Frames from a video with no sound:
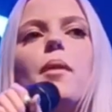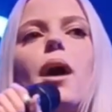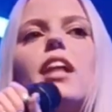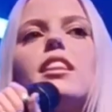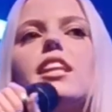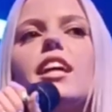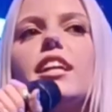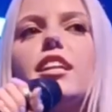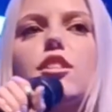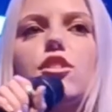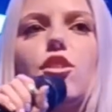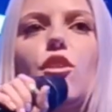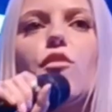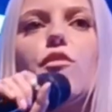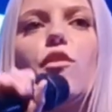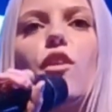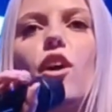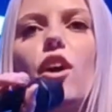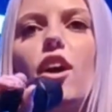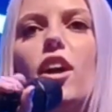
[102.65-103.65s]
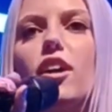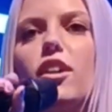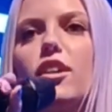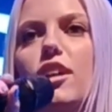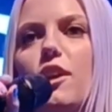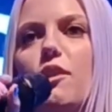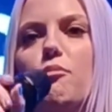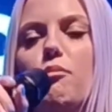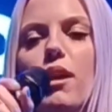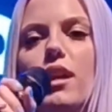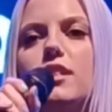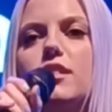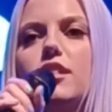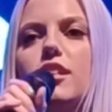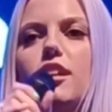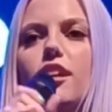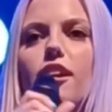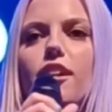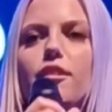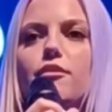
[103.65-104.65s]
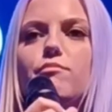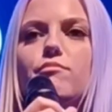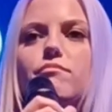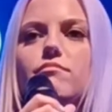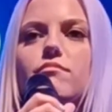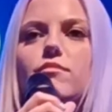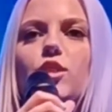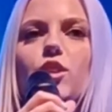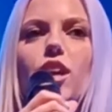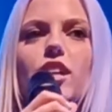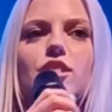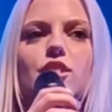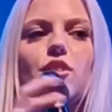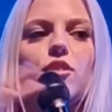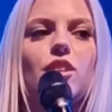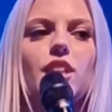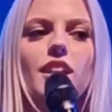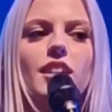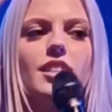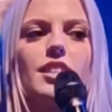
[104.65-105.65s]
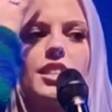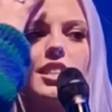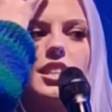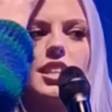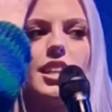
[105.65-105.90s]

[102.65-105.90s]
I like it so far. It rains here. You guys know this.